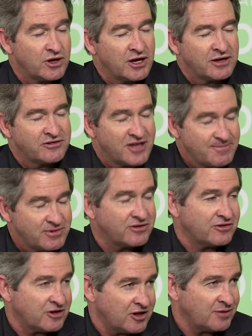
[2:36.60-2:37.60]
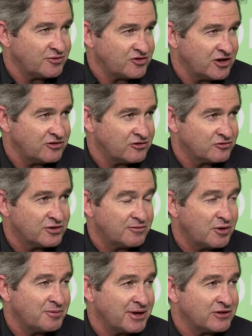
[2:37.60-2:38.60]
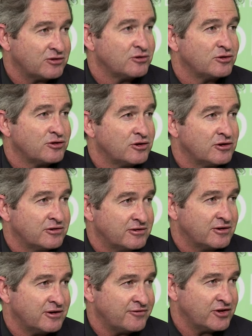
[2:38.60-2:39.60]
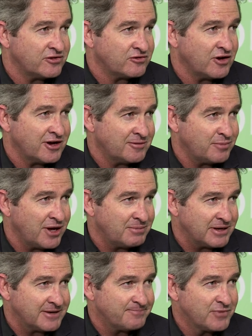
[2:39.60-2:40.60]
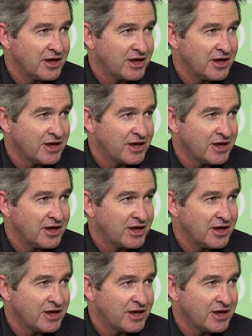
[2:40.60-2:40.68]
acceptance that the climate change is real by about two-thirds of the Australian public.